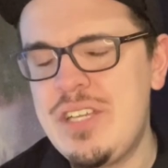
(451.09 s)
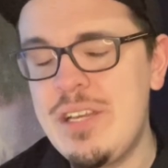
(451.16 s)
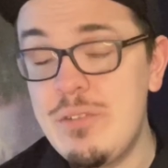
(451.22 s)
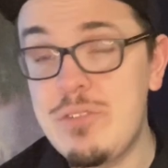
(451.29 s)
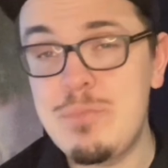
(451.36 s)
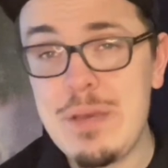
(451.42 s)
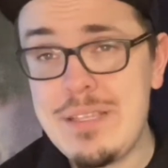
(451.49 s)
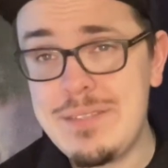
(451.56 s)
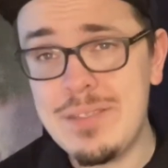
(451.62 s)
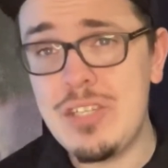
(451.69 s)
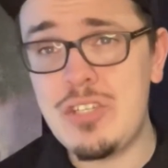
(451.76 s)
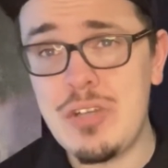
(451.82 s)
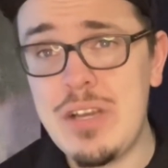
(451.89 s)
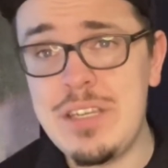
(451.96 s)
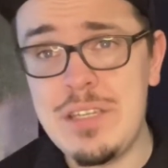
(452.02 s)
It was basically
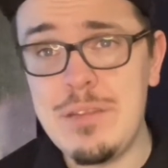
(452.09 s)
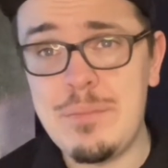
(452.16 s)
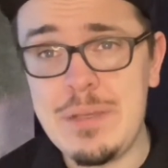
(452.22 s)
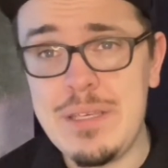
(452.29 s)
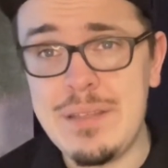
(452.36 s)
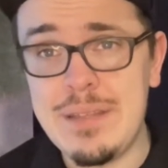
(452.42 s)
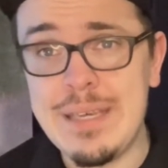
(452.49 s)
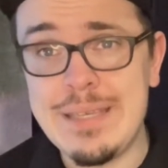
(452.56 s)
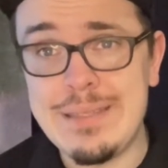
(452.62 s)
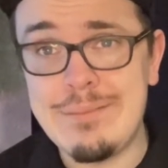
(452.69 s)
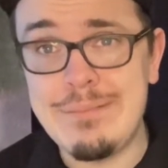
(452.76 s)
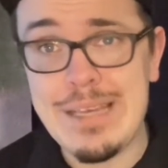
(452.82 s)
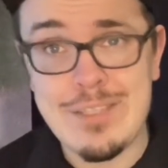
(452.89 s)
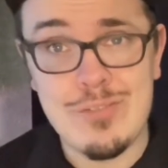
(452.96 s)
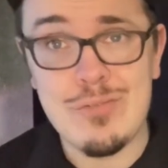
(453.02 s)
trying to be like
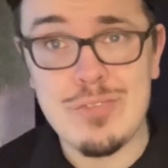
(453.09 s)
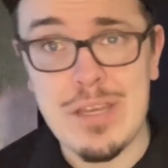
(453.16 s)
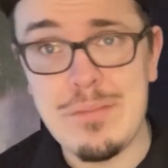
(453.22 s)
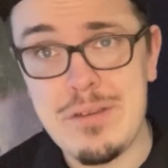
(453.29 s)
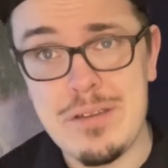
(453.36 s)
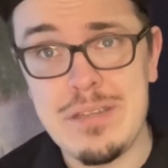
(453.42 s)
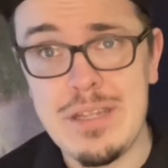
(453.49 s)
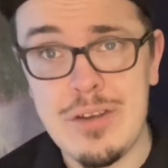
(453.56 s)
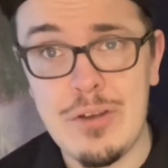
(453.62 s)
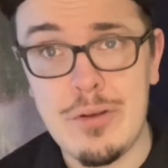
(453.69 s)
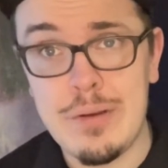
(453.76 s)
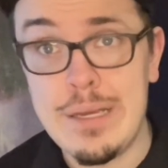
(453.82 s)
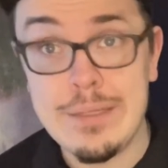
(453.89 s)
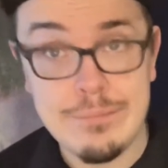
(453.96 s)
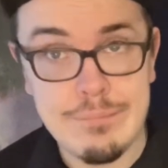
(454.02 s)
Guess Who's Coming to
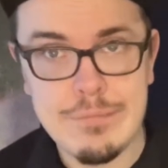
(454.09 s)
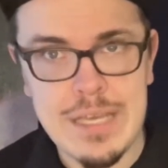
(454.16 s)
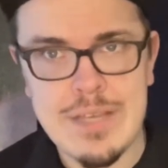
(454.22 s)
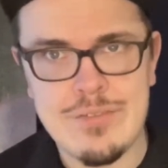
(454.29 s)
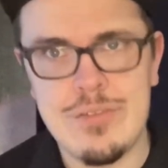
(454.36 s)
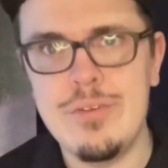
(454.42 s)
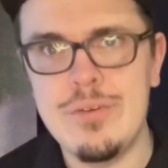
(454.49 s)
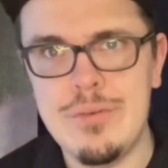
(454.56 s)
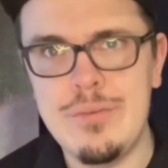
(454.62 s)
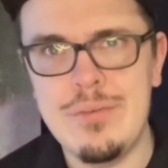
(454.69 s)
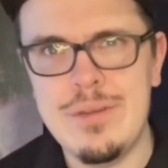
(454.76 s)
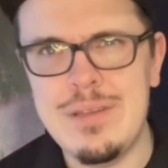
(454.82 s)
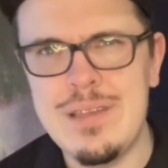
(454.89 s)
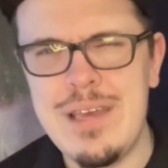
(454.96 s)
Dinner and Guess Who.